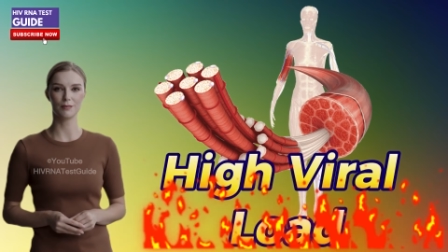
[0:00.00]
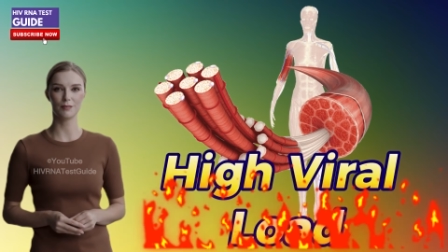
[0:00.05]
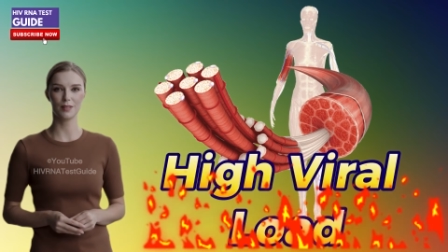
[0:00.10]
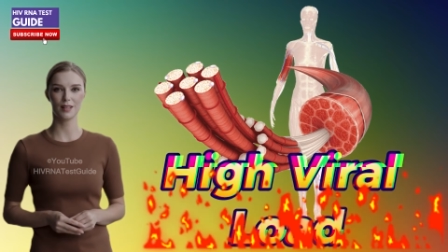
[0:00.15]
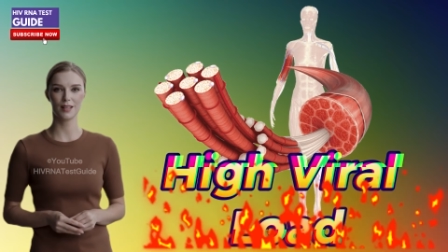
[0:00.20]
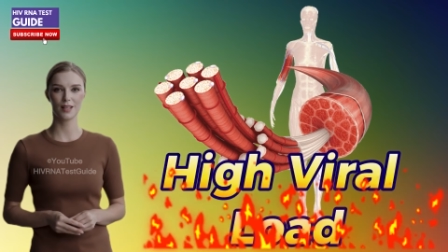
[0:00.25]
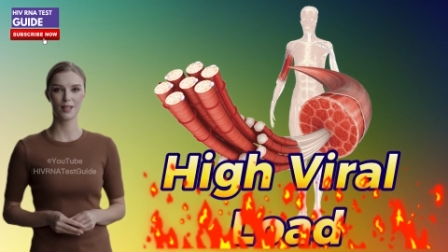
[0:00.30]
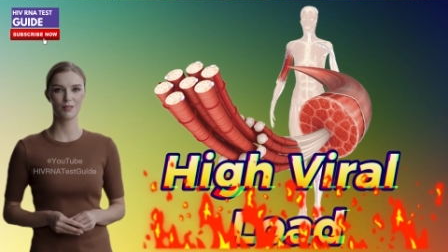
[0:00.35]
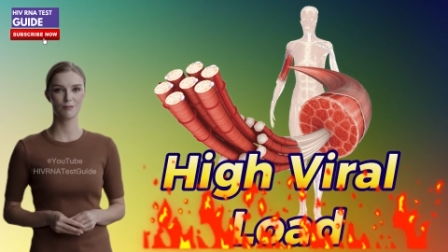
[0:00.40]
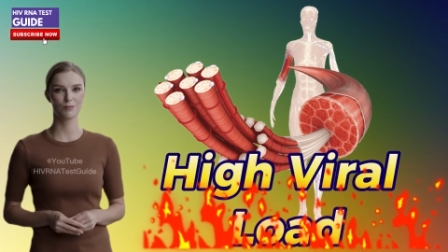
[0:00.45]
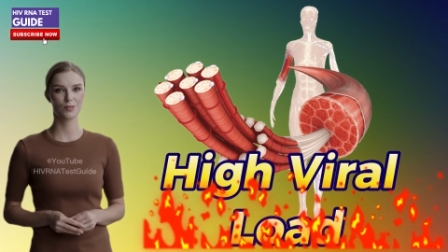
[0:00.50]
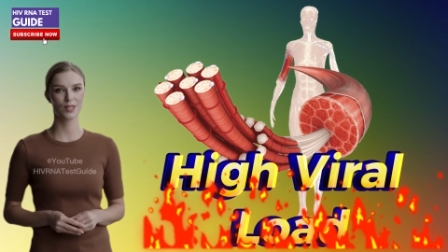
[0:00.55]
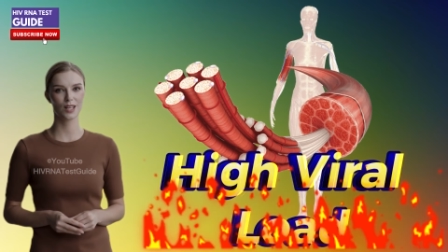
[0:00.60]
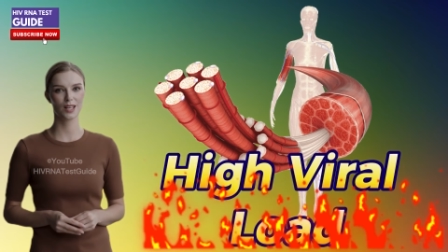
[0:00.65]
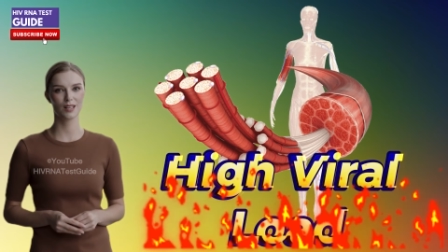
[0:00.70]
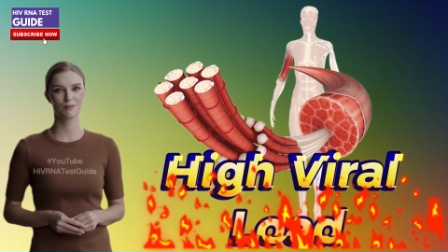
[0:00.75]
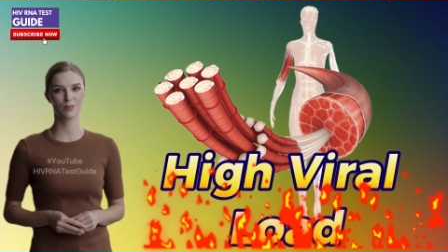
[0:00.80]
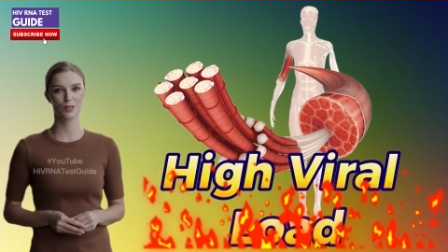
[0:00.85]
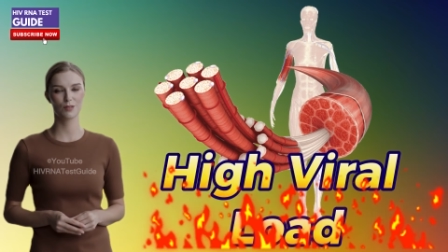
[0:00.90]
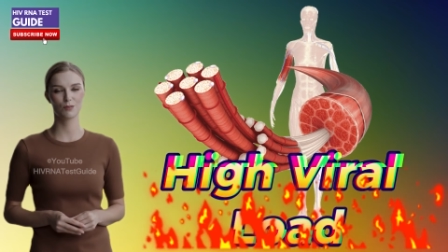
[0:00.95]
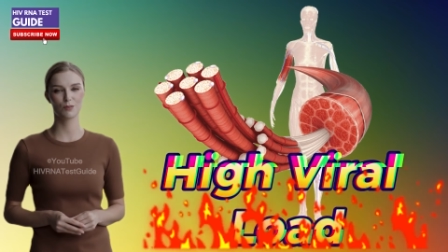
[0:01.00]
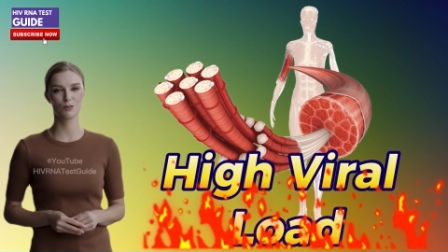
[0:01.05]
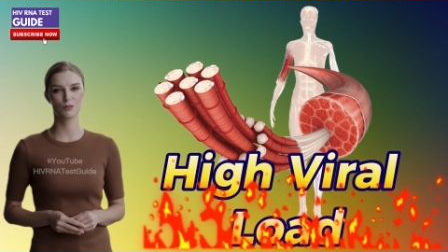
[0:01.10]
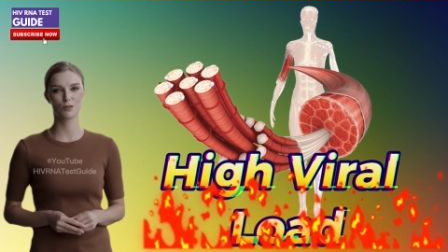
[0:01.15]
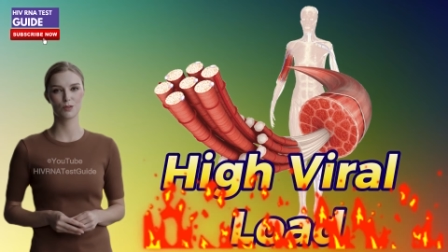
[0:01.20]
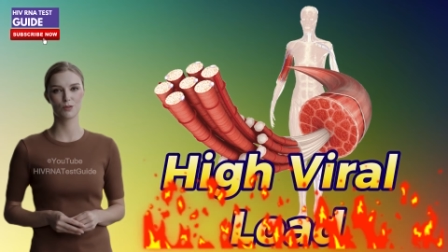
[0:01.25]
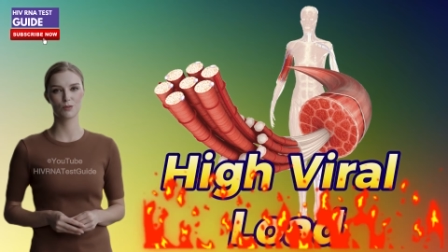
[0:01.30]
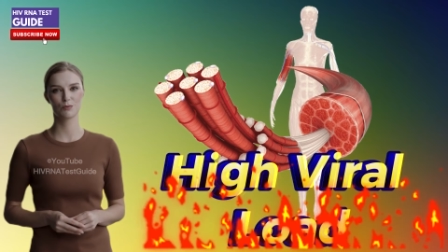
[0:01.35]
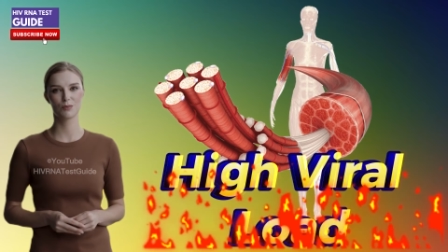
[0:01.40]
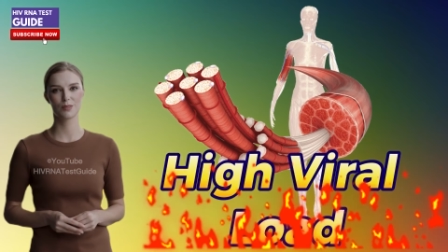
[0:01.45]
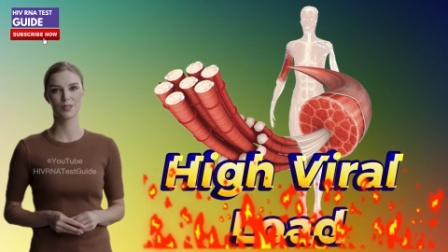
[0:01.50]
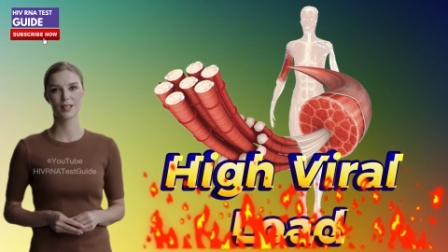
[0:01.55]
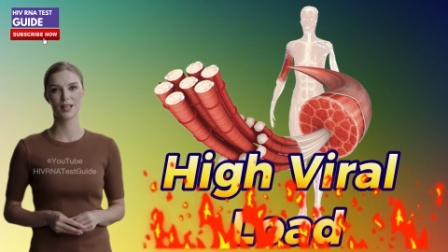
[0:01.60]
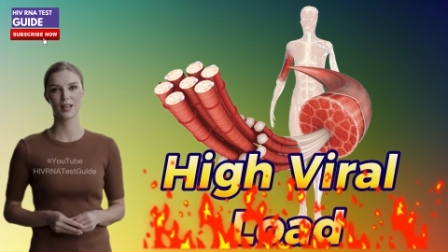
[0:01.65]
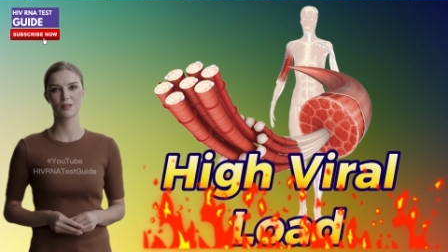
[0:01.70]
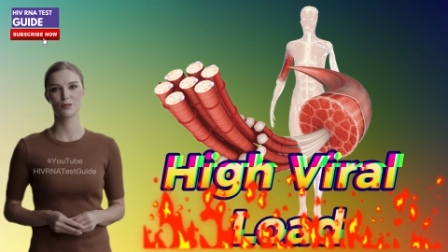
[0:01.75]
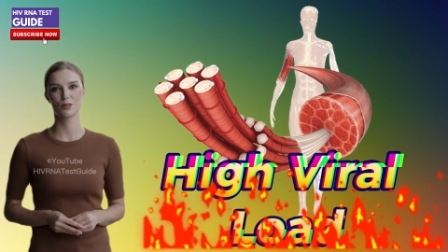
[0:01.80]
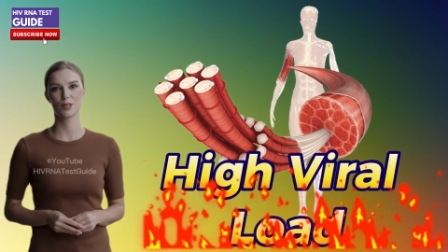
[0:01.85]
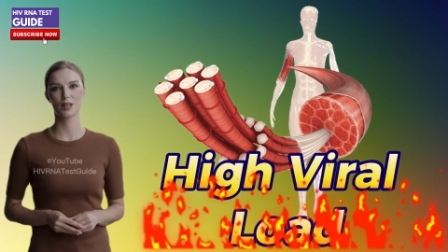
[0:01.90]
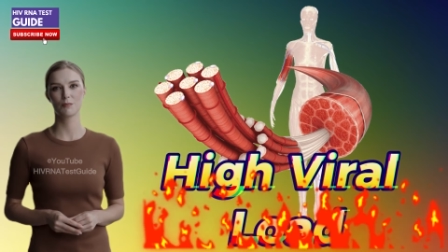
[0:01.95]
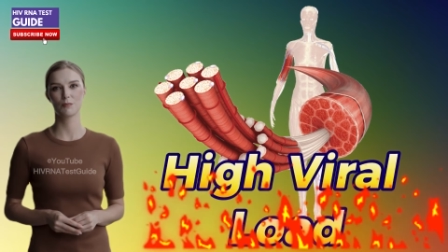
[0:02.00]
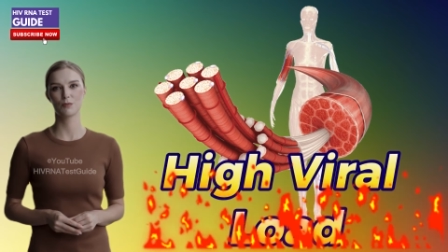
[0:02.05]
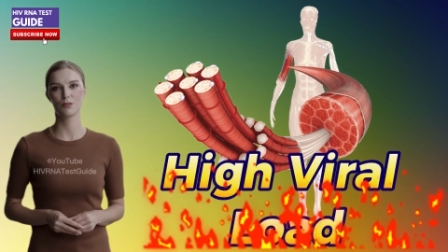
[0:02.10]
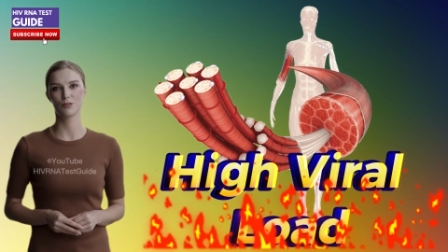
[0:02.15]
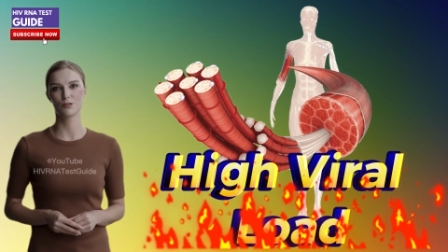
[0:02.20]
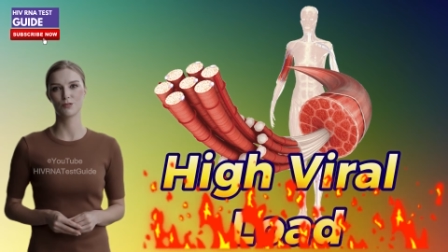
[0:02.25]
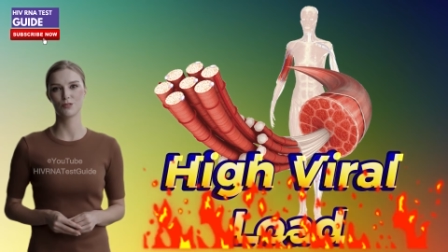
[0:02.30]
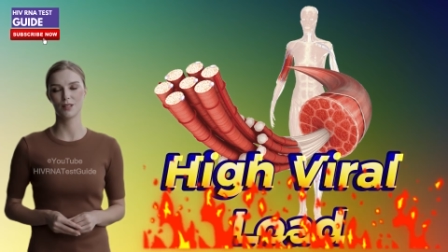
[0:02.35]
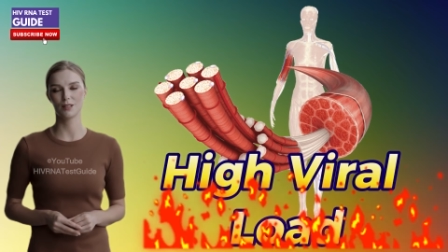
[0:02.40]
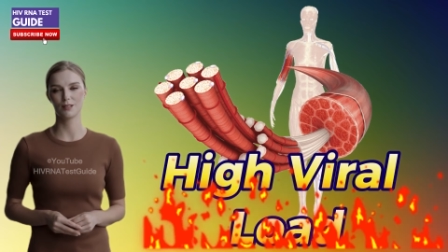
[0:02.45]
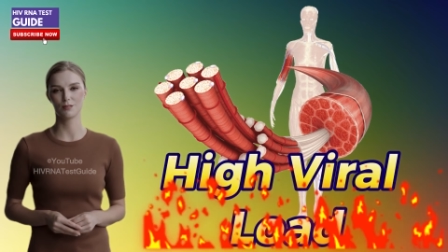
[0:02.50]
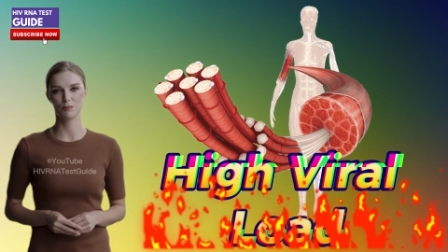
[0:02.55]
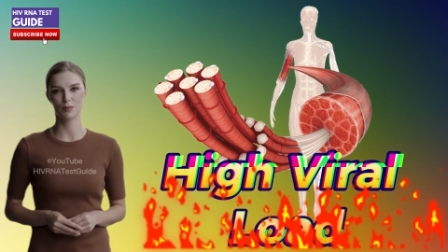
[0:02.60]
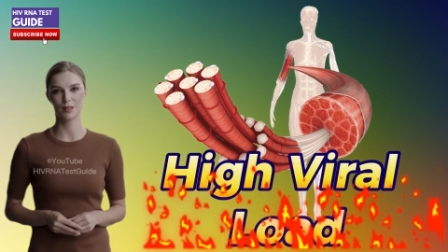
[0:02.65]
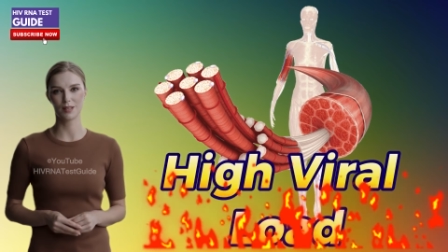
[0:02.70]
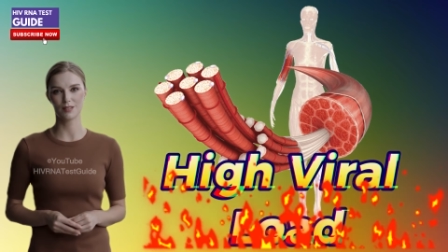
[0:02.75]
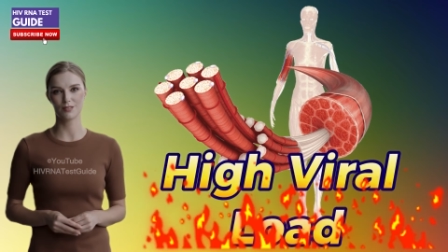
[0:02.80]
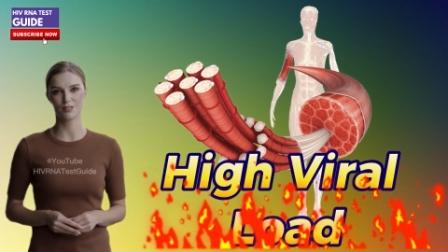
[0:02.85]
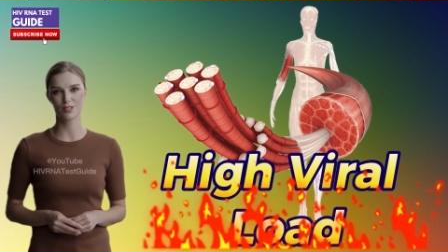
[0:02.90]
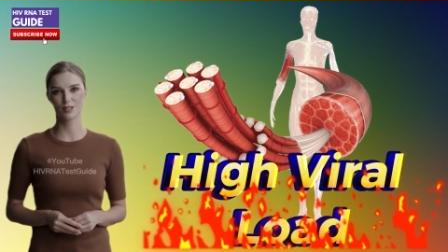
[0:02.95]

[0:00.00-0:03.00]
they can have a high viral load and are able to transmit